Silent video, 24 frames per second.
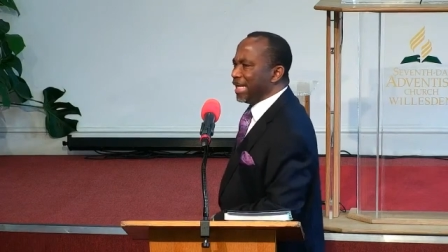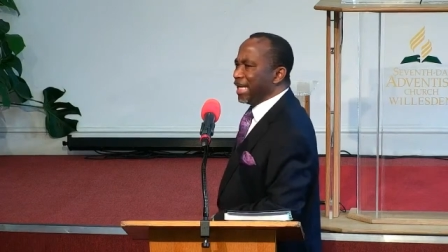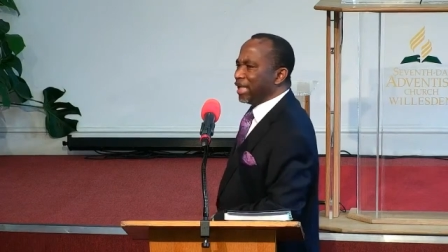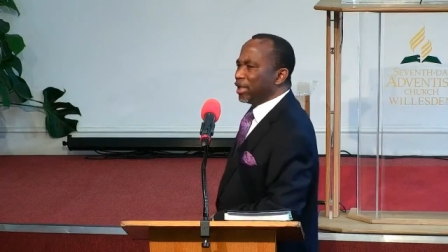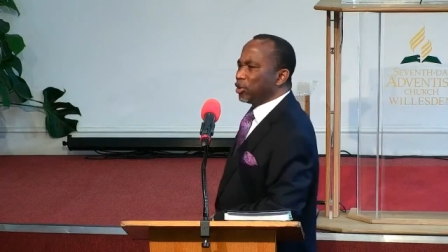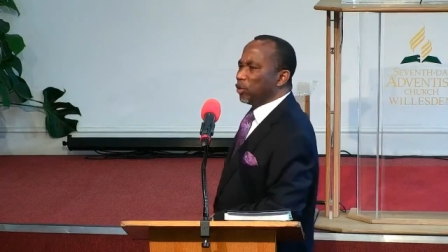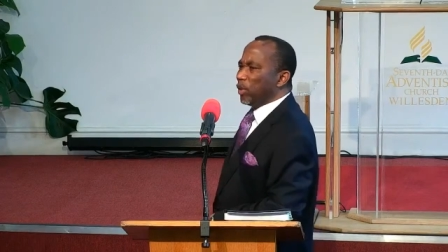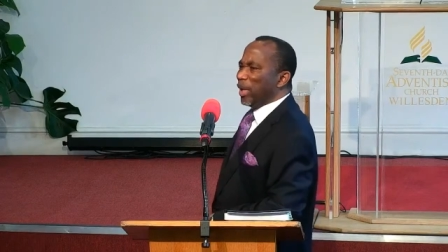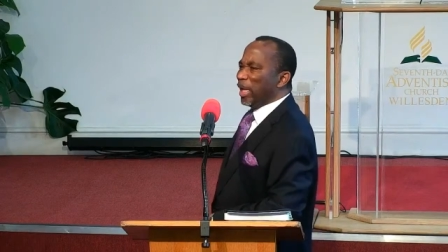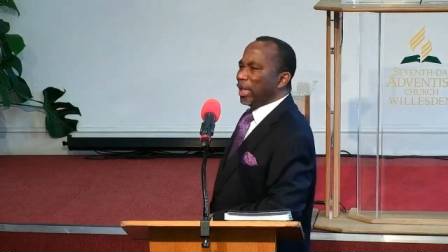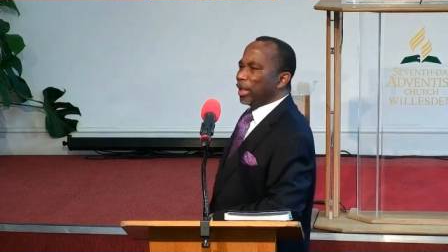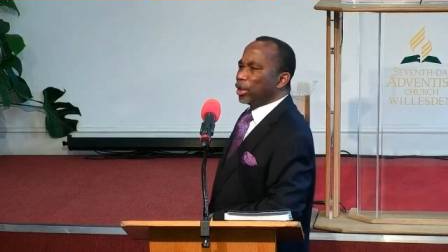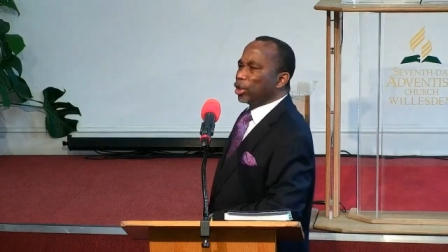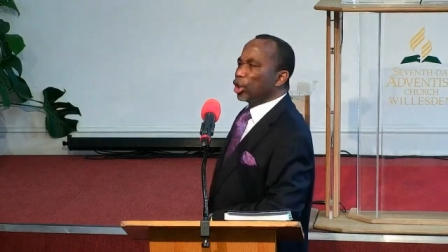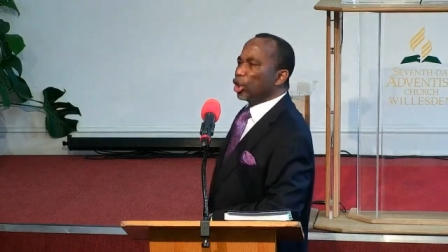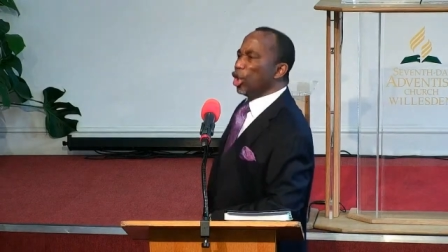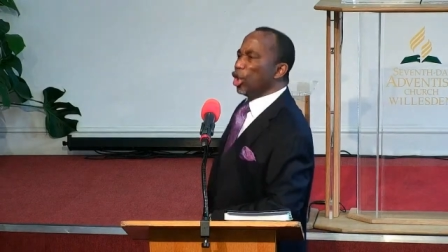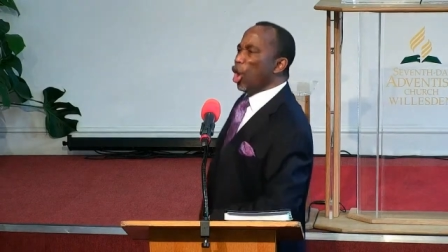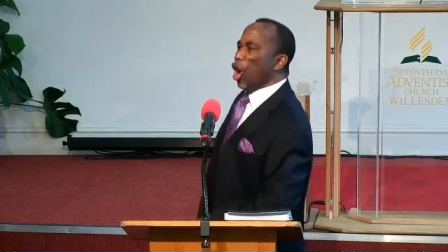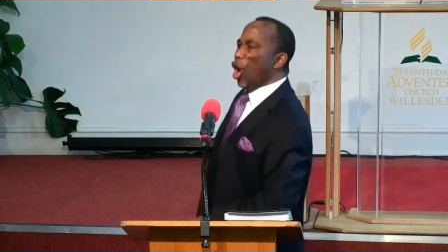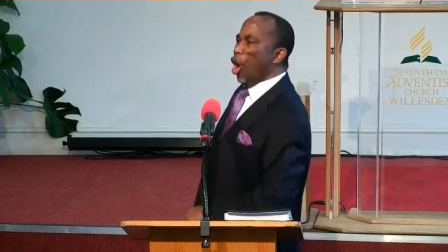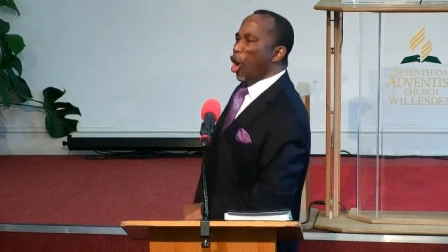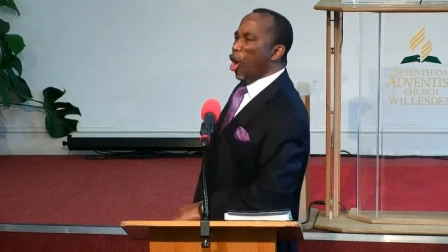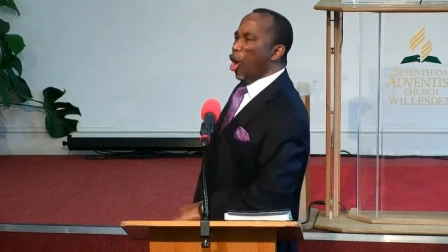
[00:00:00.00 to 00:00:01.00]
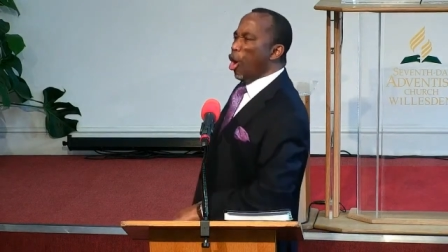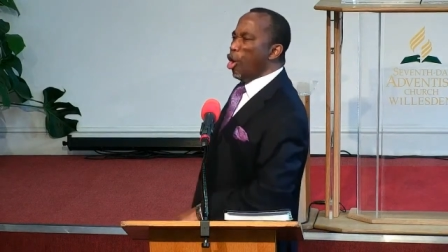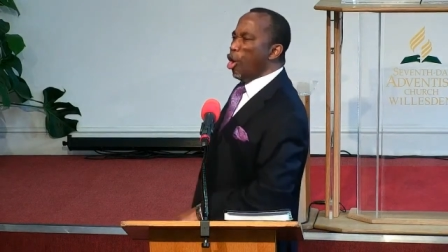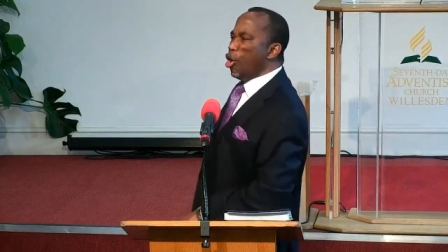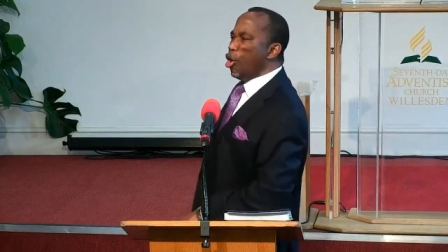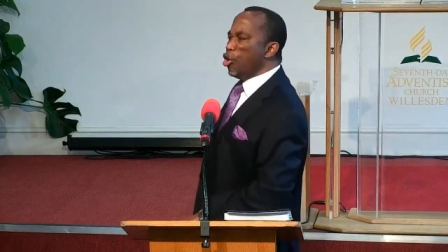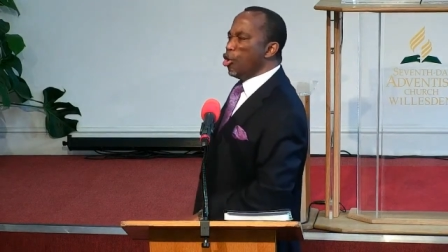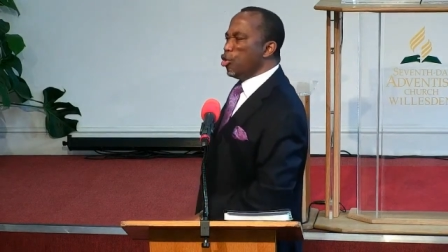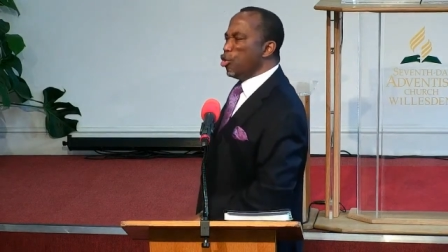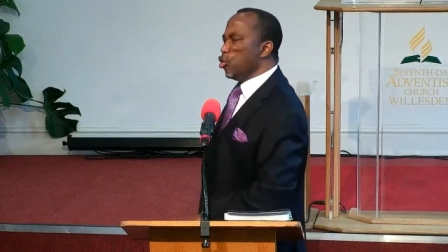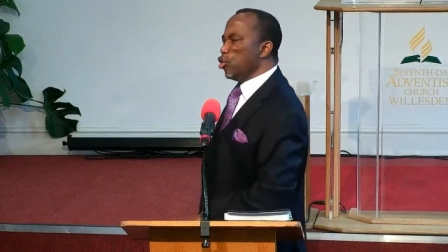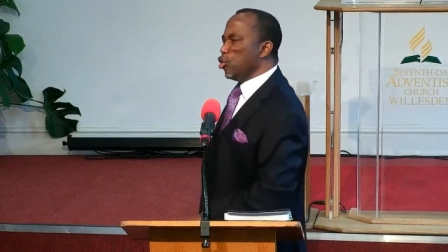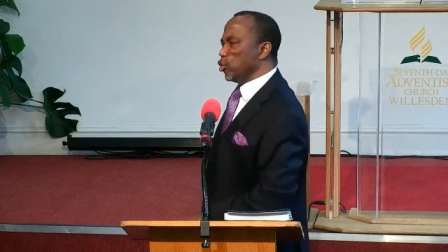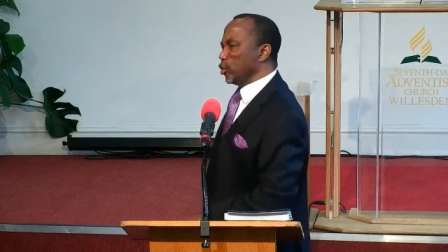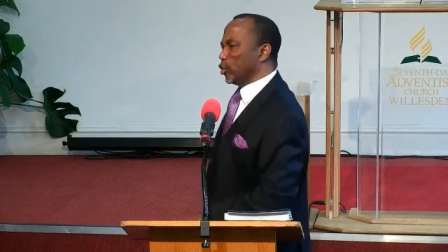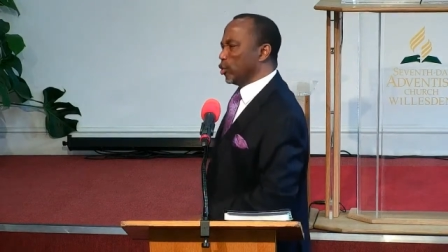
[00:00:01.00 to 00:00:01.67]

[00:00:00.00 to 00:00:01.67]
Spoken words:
it will glow.